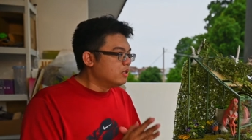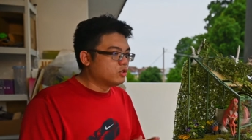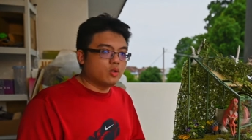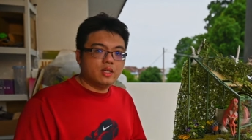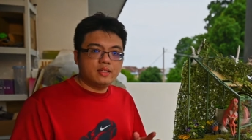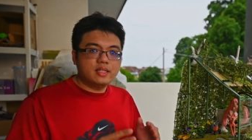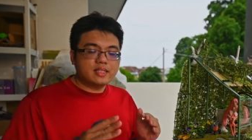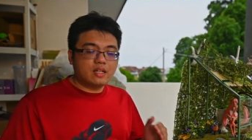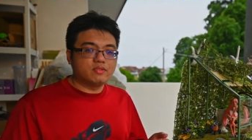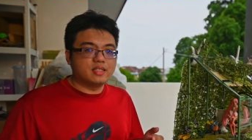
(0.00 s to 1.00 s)
So in this
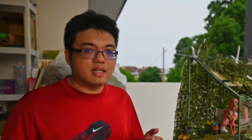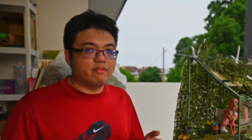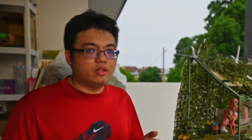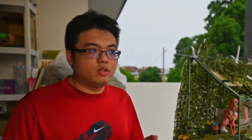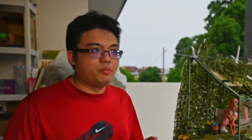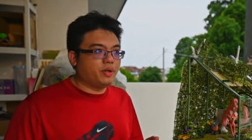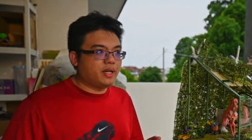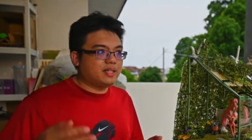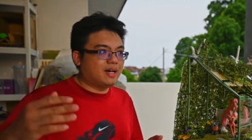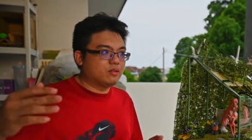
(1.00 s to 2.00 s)
kind of scenario, you bring
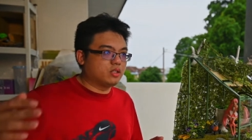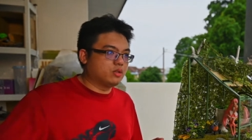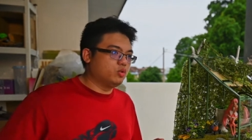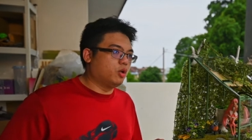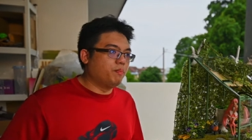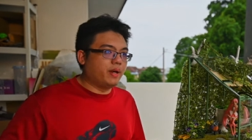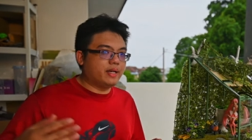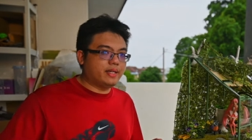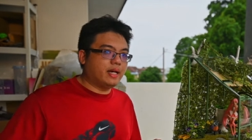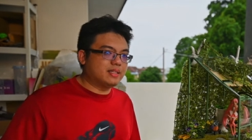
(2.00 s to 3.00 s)
it out to your
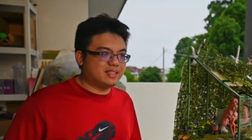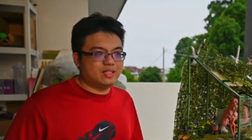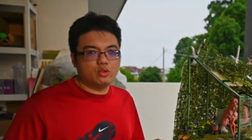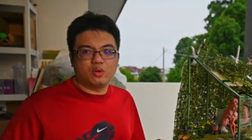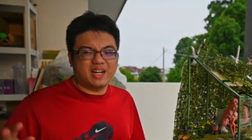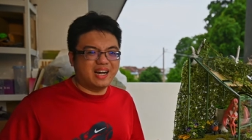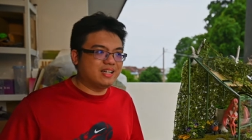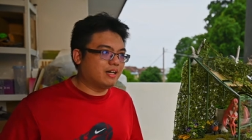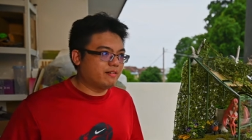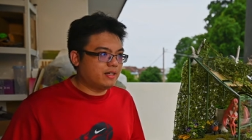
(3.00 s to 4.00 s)
backyard, into your car
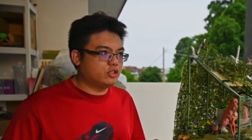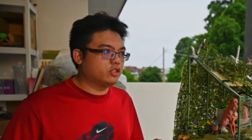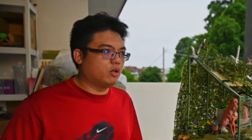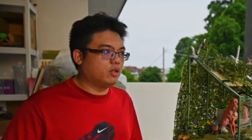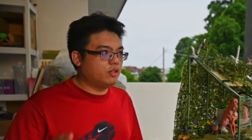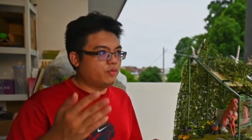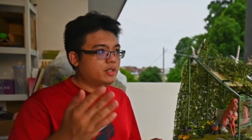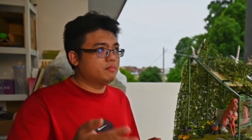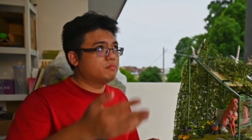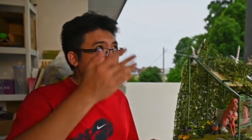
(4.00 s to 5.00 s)
garage, or
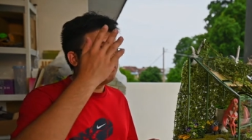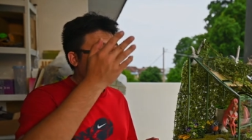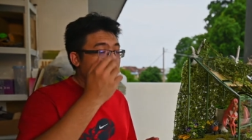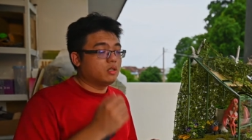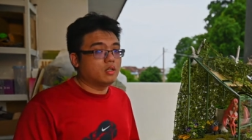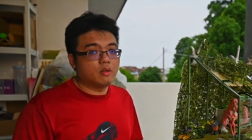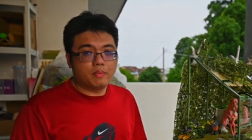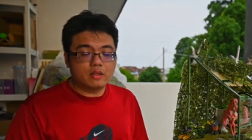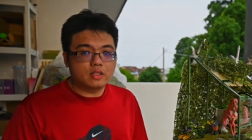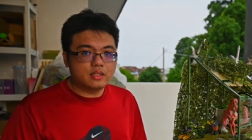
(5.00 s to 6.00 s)
even a
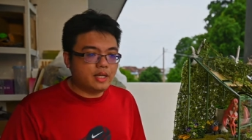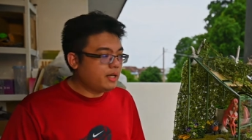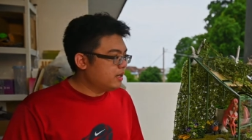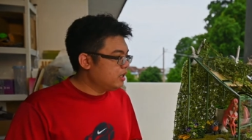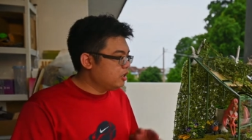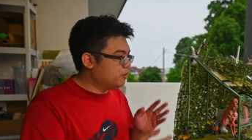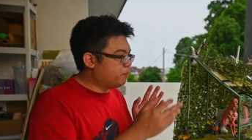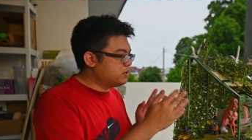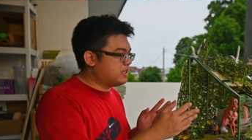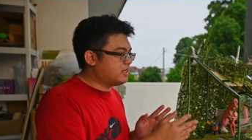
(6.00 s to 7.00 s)
balcony. You
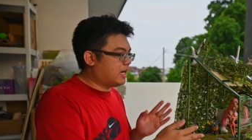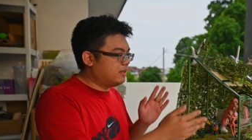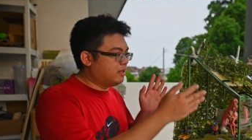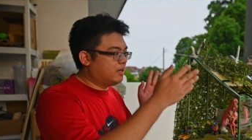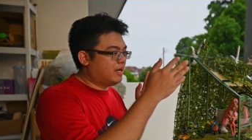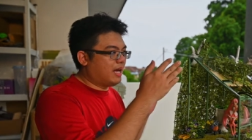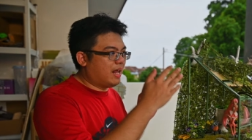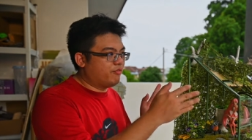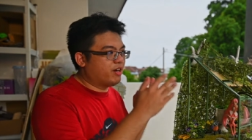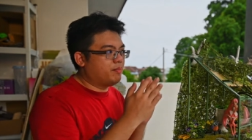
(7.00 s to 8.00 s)
put it under
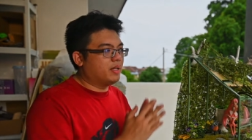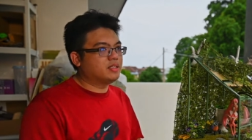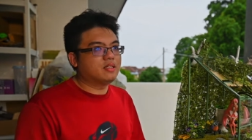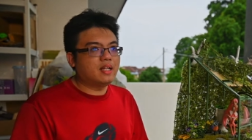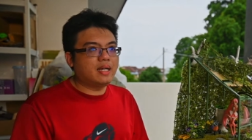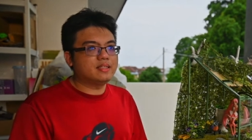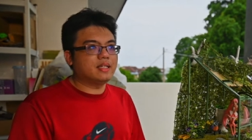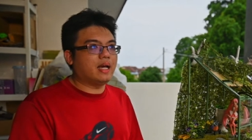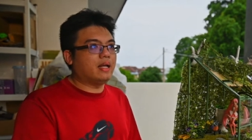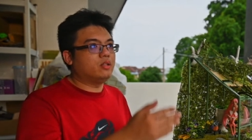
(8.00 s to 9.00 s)
environmental light
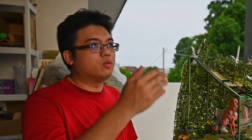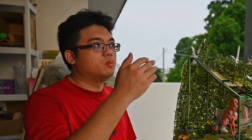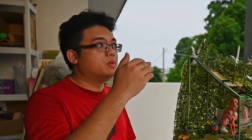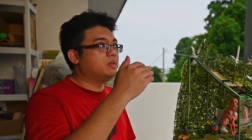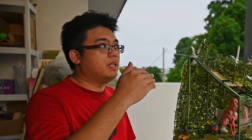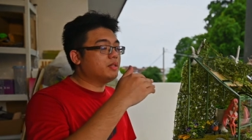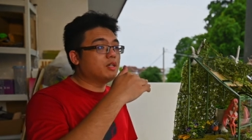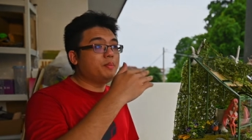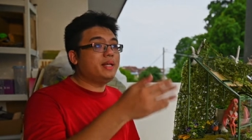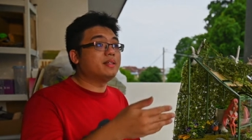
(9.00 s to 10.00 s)
and you
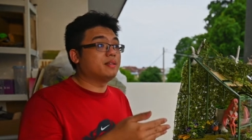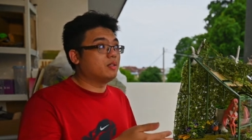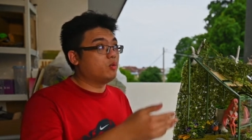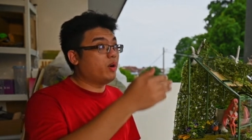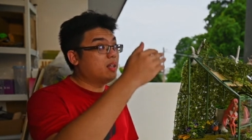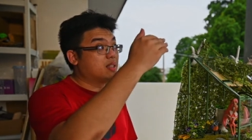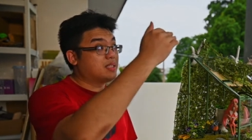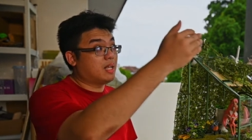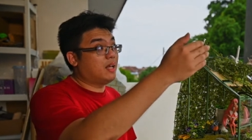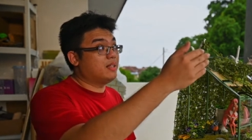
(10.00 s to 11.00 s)
determine where the
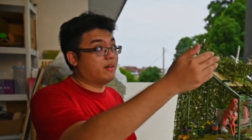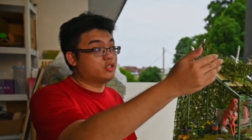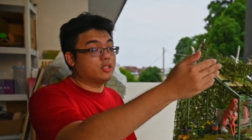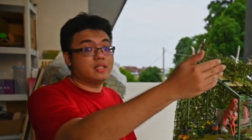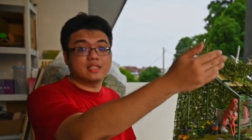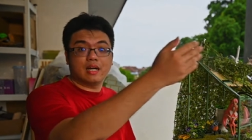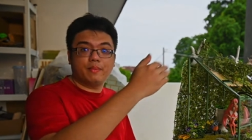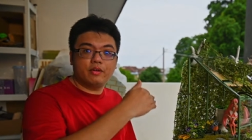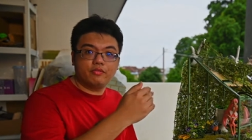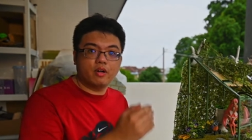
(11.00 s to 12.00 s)
sunlight direction is
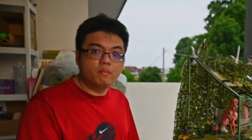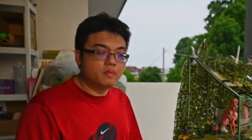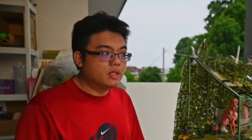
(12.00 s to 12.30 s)
coming from.